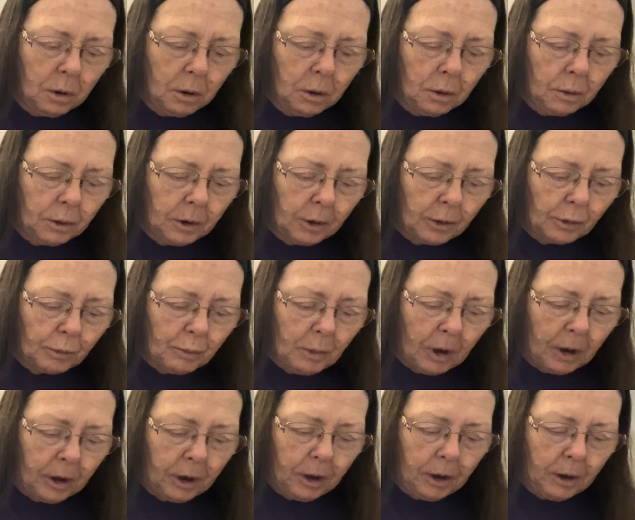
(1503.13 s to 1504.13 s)
There's my
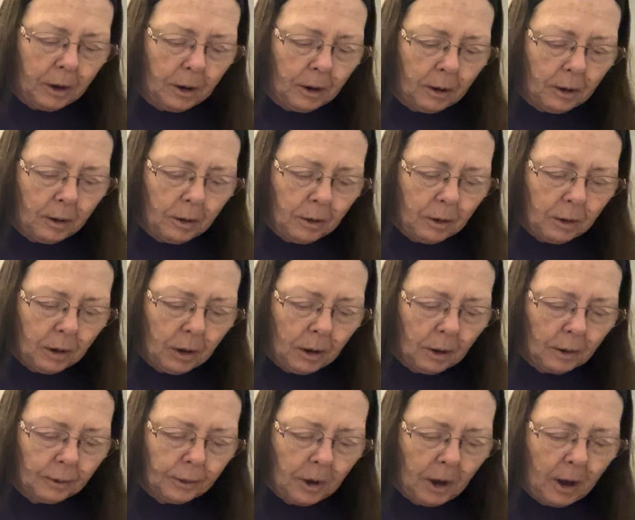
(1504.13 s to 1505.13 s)
hair.
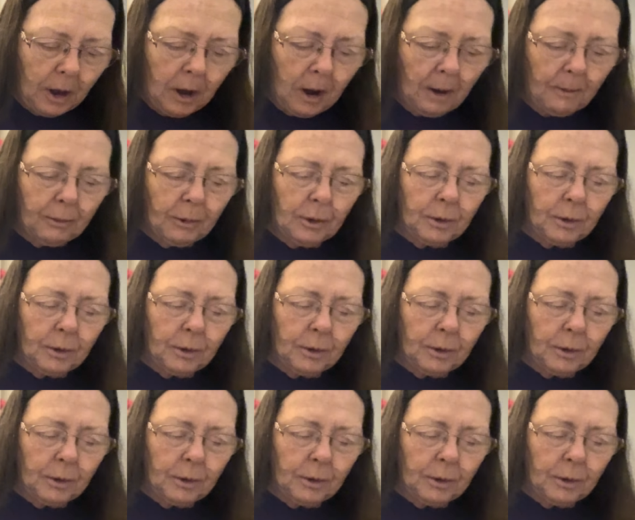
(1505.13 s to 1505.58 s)
How'd that happen?